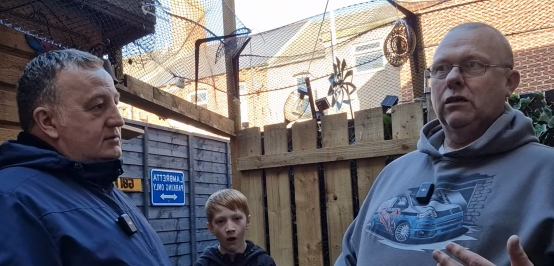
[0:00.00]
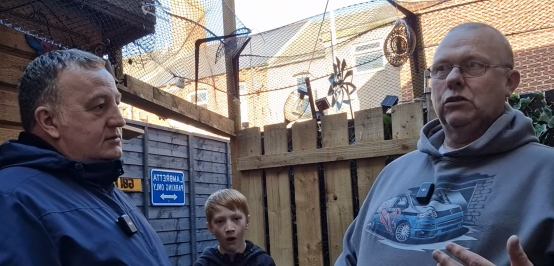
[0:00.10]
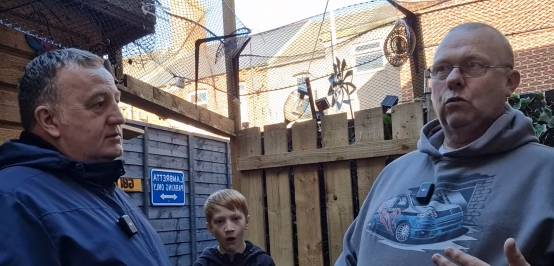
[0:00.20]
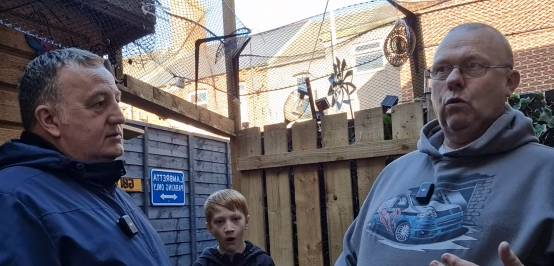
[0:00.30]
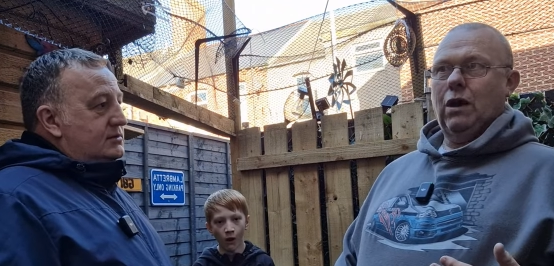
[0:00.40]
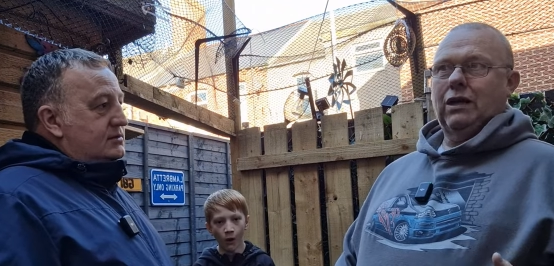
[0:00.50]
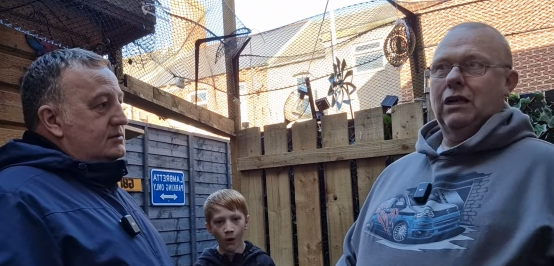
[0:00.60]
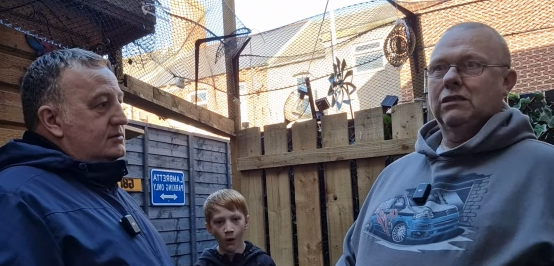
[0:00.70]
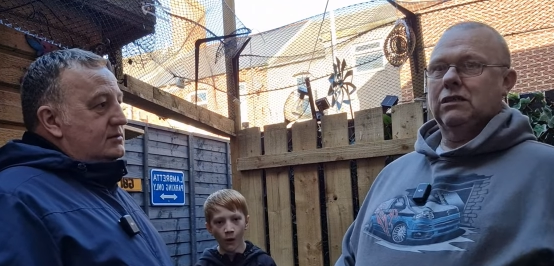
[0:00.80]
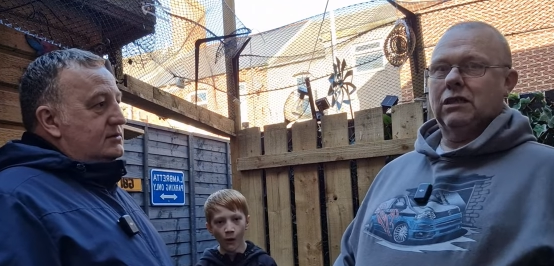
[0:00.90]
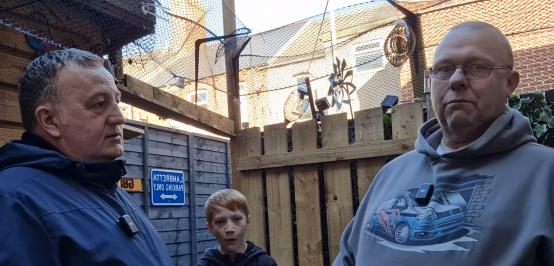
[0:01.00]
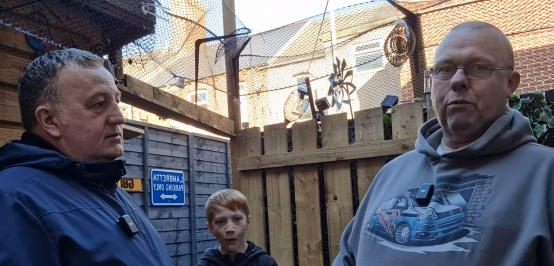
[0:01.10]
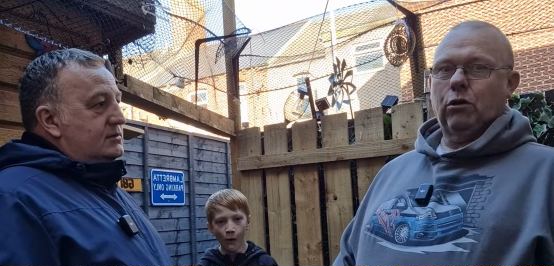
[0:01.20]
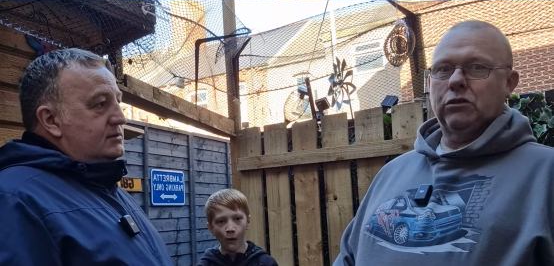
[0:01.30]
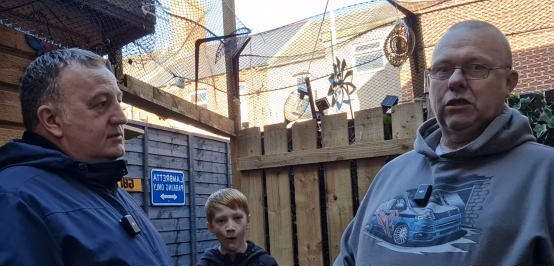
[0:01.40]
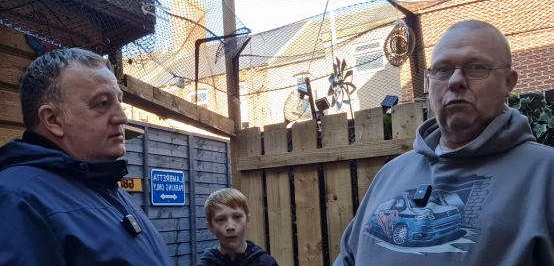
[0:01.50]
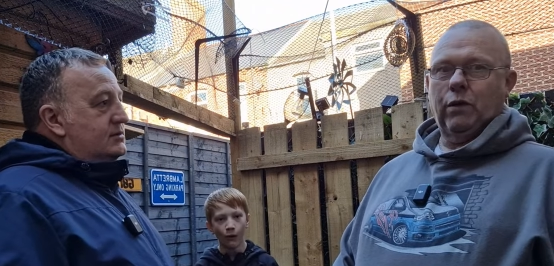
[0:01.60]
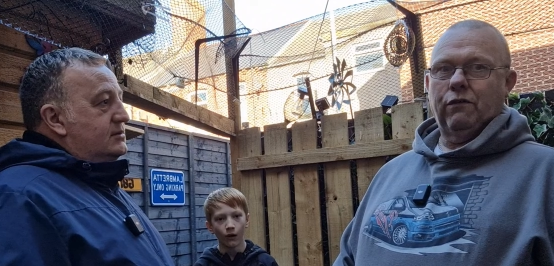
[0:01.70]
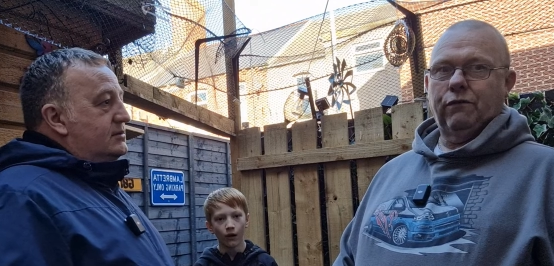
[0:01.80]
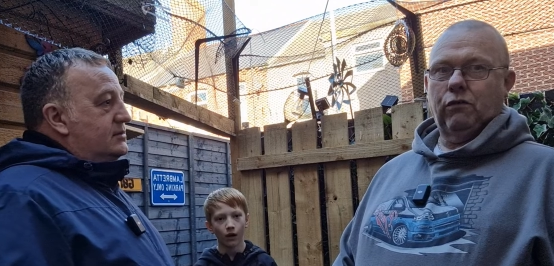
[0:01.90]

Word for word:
Speaker 1: So I cancelled that policy and went